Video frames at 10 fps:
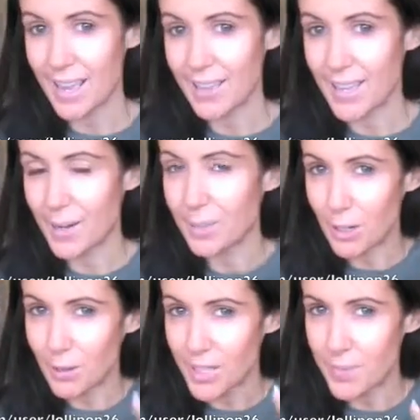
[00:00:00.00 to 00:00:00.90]
And then I'm going
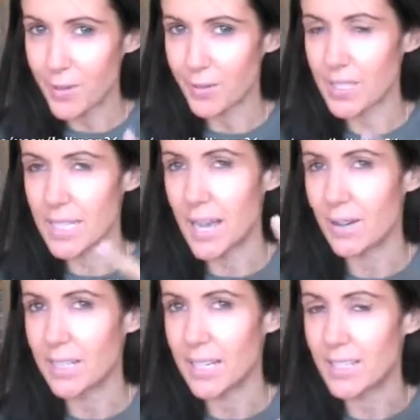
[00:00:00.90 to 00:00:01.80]
to look in the mirror and see how
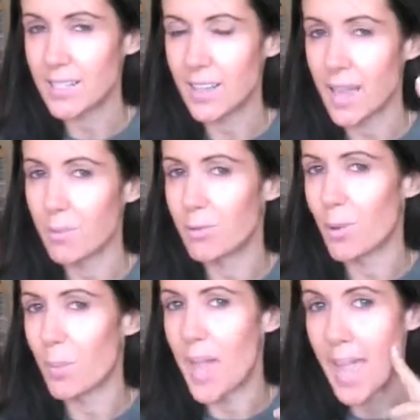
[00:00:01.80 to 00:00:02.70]
connected I am
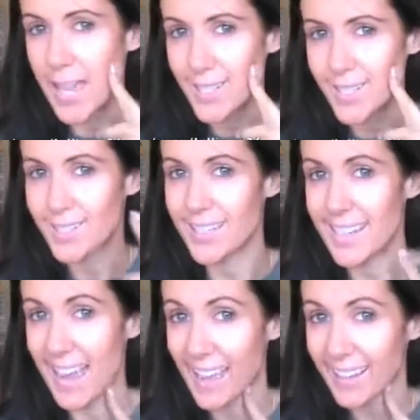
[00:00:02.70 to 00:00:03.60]
from head to
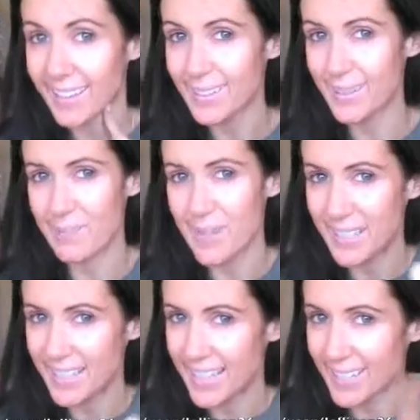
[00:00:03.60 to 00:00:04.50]
neck
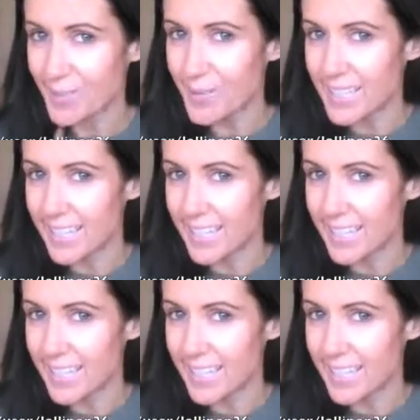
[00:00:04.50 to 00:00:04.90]
because that's always